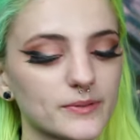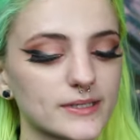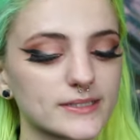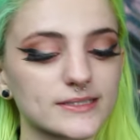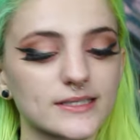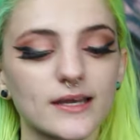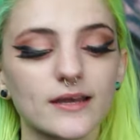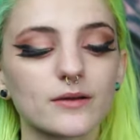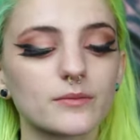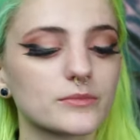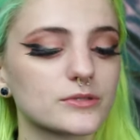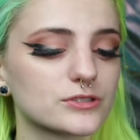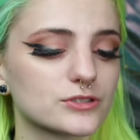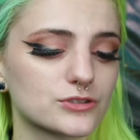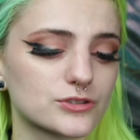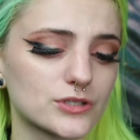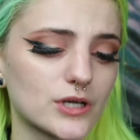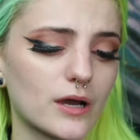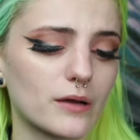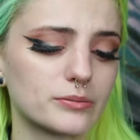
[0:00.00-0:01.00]
because I almost
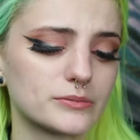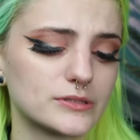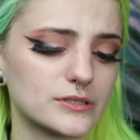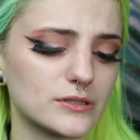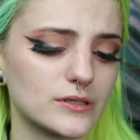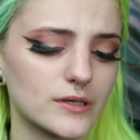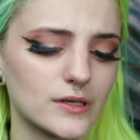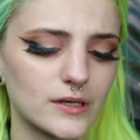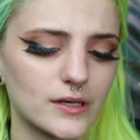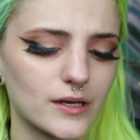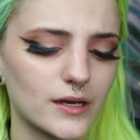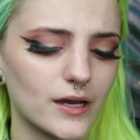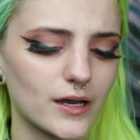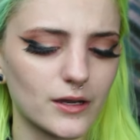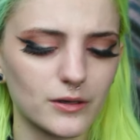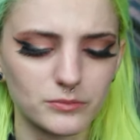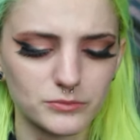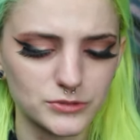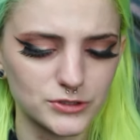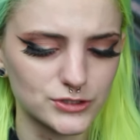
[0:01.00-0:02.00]
dropped
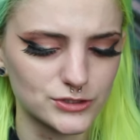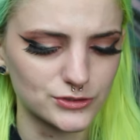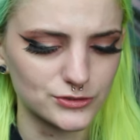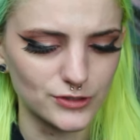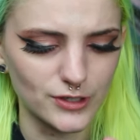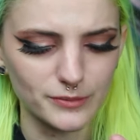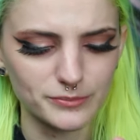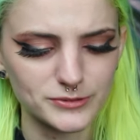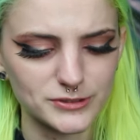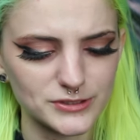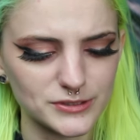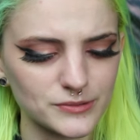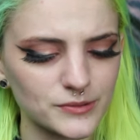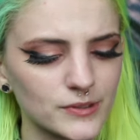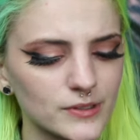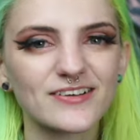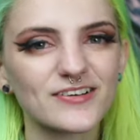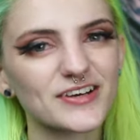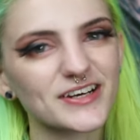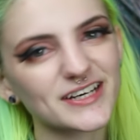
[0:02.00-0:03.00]
you.
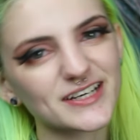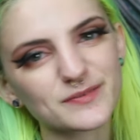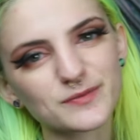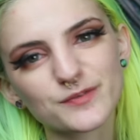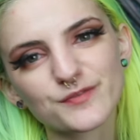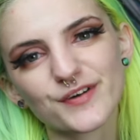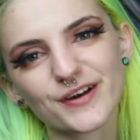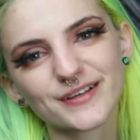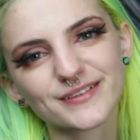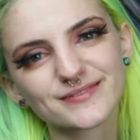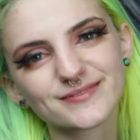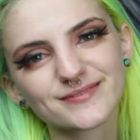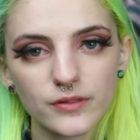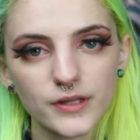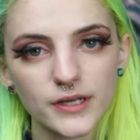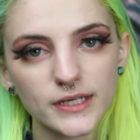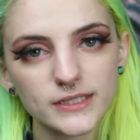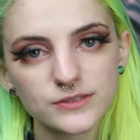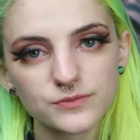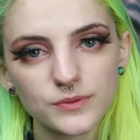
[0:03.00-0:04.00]
We're gonna move on. The
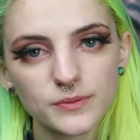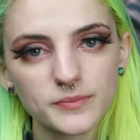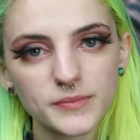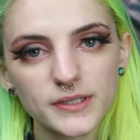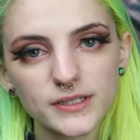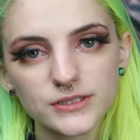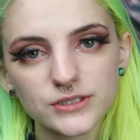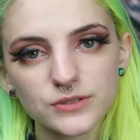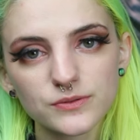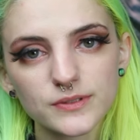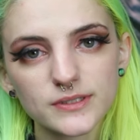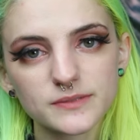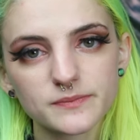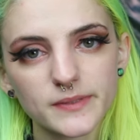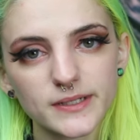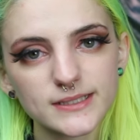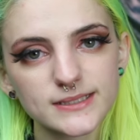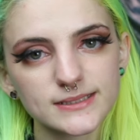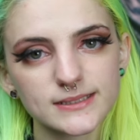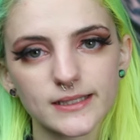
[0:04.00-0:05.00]
next one I'm gonna do is
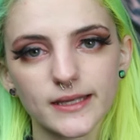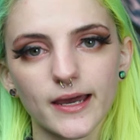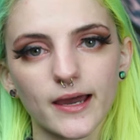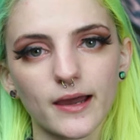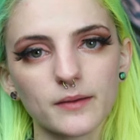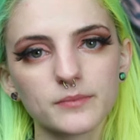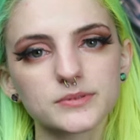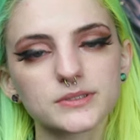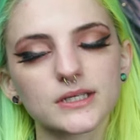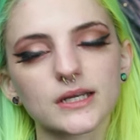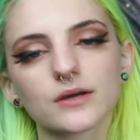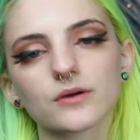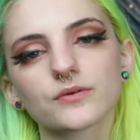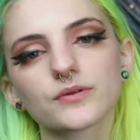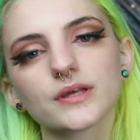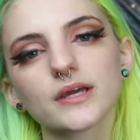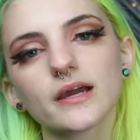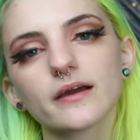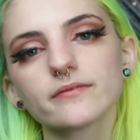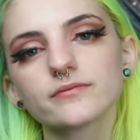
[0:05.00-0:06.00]
my slabs, and I
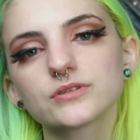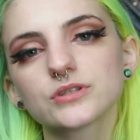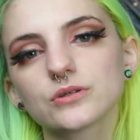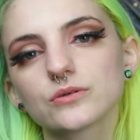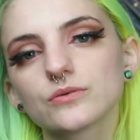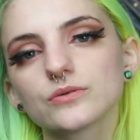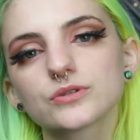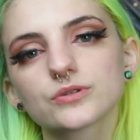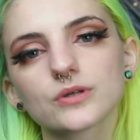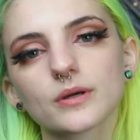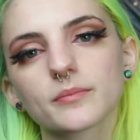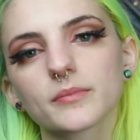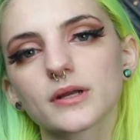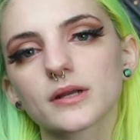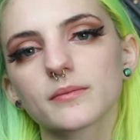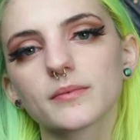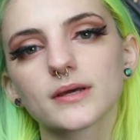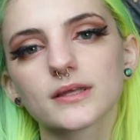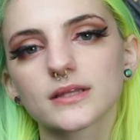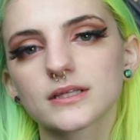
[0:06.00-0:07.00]
only have two, so I'm
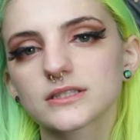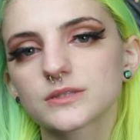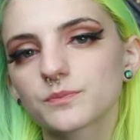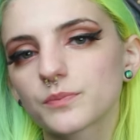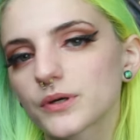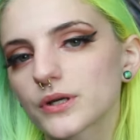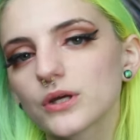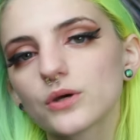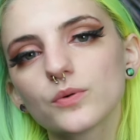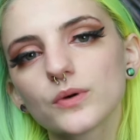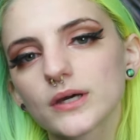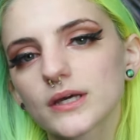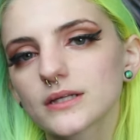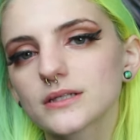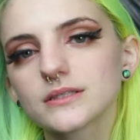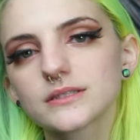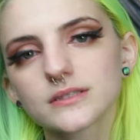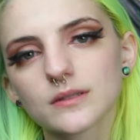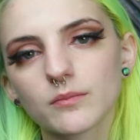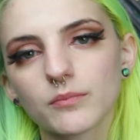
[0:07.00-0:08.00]
gonna make this pretty quick
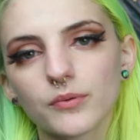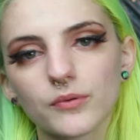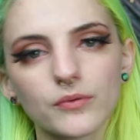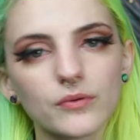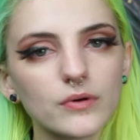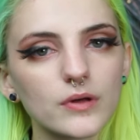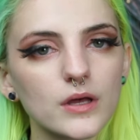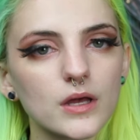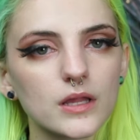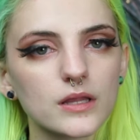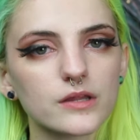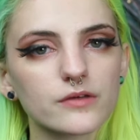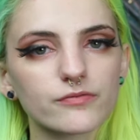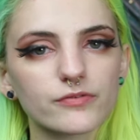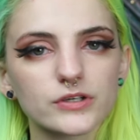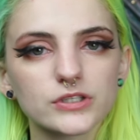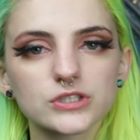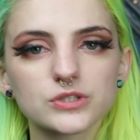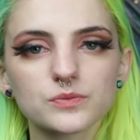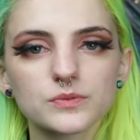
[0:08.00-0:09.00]
and simple. The
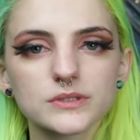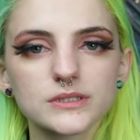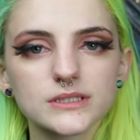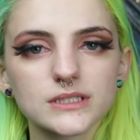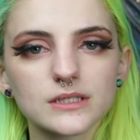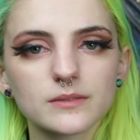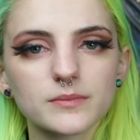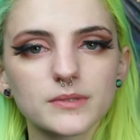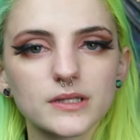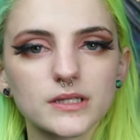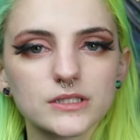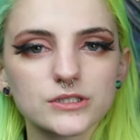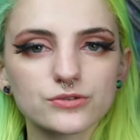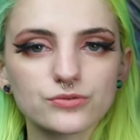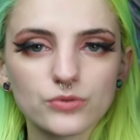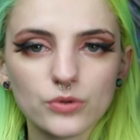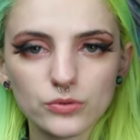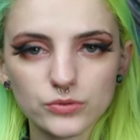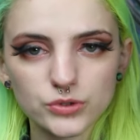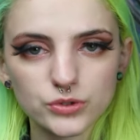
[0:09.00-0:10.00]
first one's gonna be this
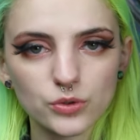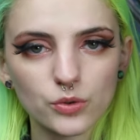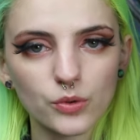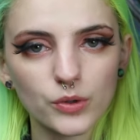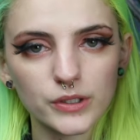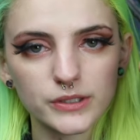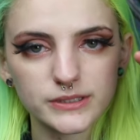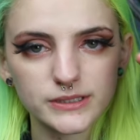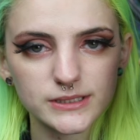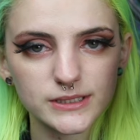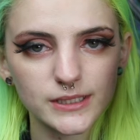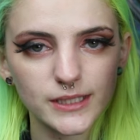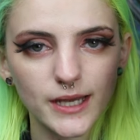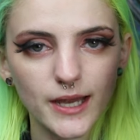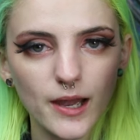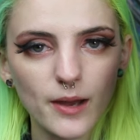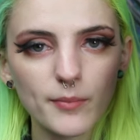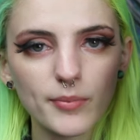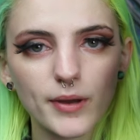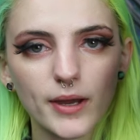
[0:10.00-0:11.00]
rose quartz
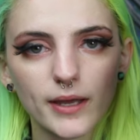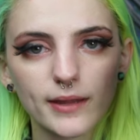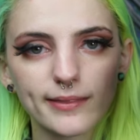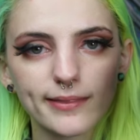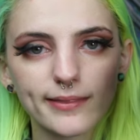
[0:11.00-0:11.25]
slab. I